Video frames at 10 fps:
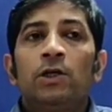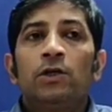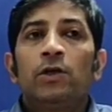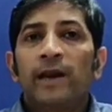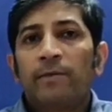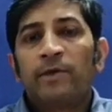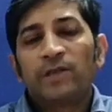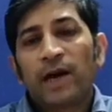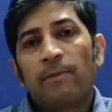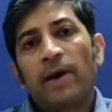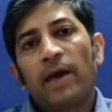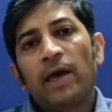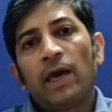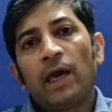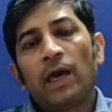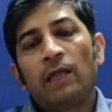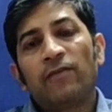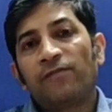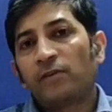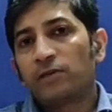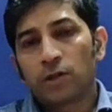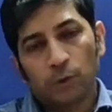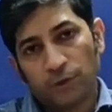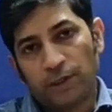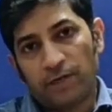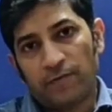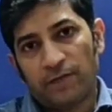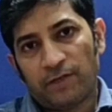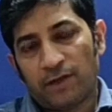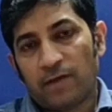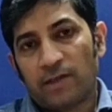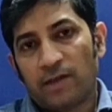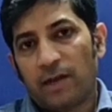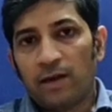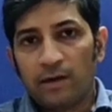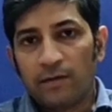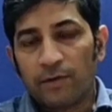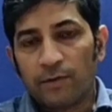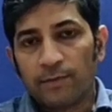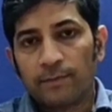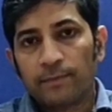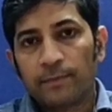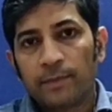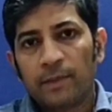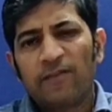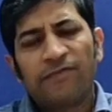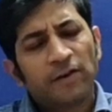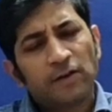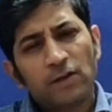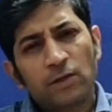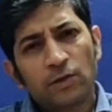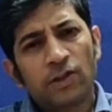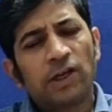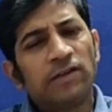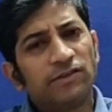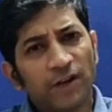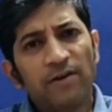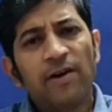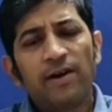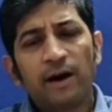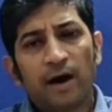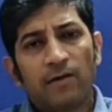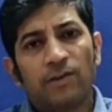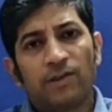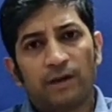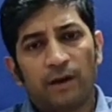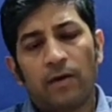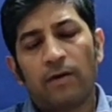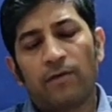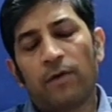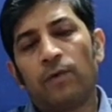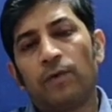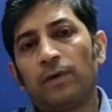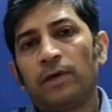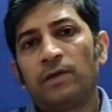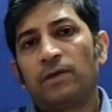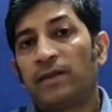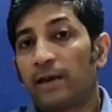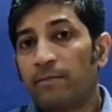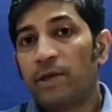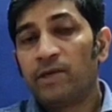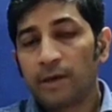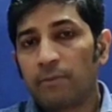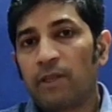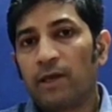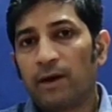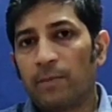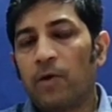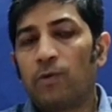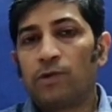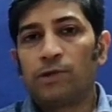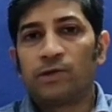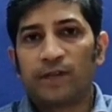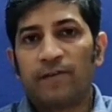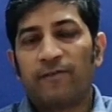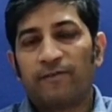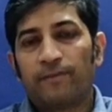So let me start by the first question which is asked in an interview. The first question generally asked in an interview is, tell me something about yourself.